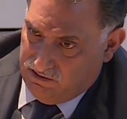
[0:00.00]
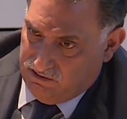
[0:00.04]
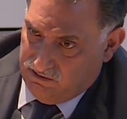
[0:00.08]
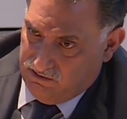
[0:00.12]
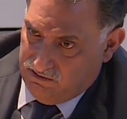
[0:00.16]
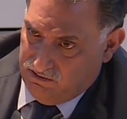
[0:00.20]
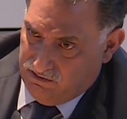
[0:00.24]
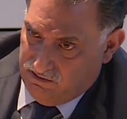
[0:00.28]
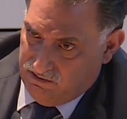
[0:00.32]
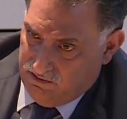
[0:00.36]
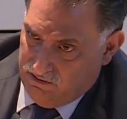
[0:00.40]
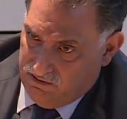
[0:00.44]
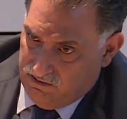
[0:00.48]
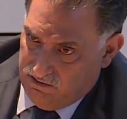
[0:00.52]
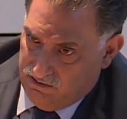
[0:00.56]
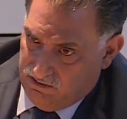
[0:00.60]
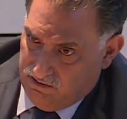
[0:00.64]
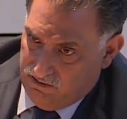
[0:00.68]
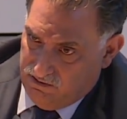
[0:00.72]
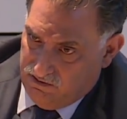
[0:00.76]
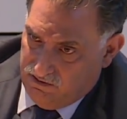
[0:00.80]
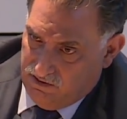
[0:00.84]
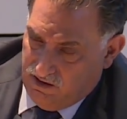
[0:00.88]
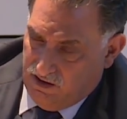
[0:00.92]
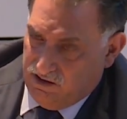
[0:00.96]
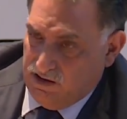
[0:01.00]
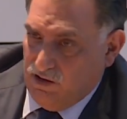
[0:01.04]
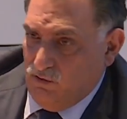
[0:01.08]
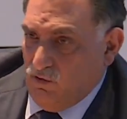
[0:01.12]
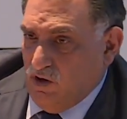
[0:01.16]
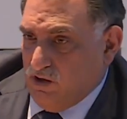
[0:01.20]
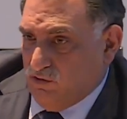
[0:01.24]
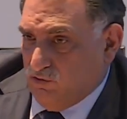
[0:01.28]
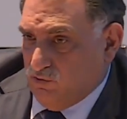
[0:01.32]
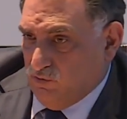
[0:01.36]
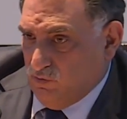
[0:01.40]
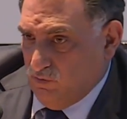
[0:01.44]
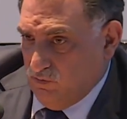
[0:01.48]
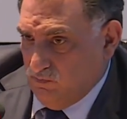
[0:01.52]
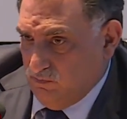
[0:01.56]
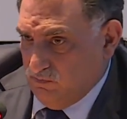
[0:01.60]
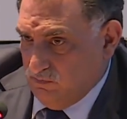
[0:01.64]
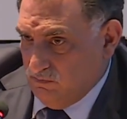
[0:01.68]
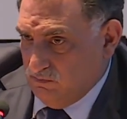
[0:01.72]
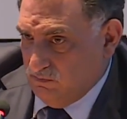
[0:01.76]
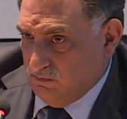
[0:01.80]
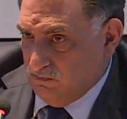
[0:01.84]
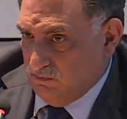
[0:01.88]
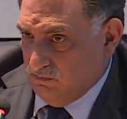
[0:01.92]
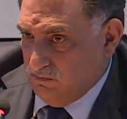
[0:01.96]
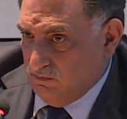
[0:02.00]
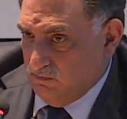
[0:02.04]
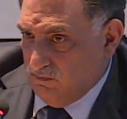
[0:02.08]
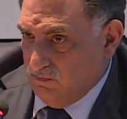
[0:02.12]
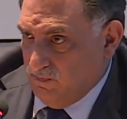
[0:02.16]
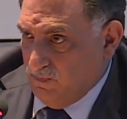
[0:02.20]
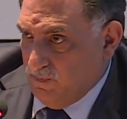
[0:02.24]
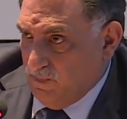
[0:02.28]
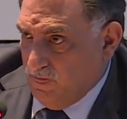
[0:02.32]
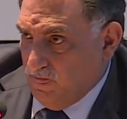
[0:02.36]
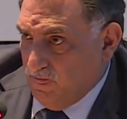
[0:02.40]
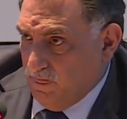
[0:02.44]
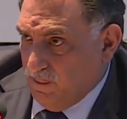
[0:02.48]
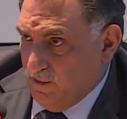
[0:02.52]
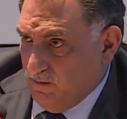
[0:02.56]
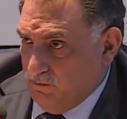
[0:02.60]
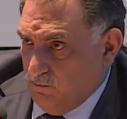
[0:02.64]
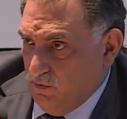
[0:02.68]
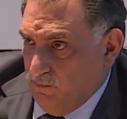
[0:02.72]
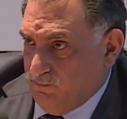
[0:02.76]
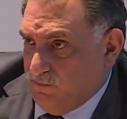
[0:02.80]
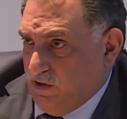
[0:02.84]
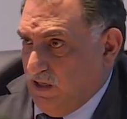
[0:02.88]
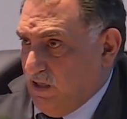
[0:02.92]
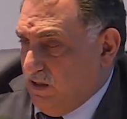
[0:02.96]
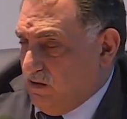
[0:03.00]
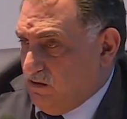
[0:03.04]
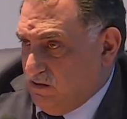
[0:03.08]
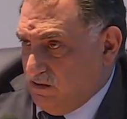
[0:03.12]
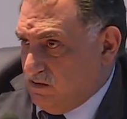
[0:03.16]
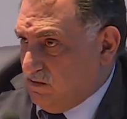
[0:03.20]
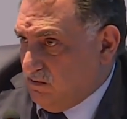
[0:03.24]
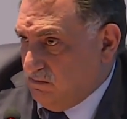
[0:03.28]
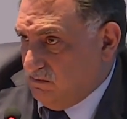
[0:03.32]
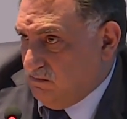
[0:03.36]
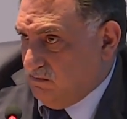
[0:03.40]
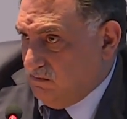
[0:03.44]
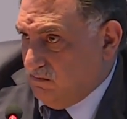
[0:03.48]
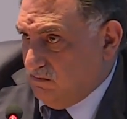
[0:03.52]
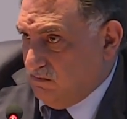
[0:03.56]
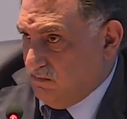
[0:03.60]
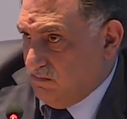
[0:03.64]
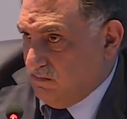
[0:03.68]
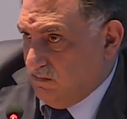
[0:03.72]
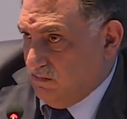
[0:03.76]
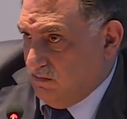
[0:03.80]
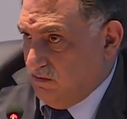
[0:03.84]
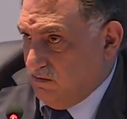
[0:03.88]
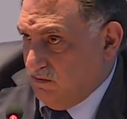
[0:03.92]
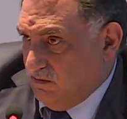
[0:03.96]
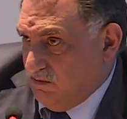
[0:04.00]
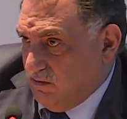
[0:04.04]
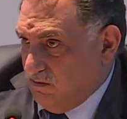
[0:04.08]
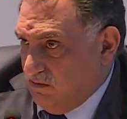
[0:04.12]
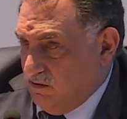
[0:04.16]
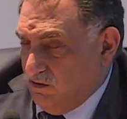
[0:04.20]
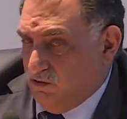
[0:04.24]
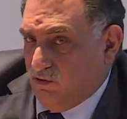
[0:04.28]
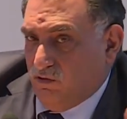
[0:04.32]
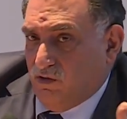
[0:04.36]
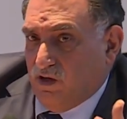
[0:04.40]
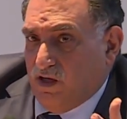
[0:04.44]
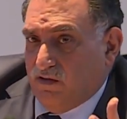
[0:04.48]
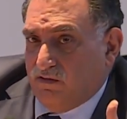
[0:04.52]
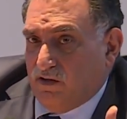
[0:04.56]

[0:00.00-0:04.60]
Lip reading: awaken the Palestinians with regard to the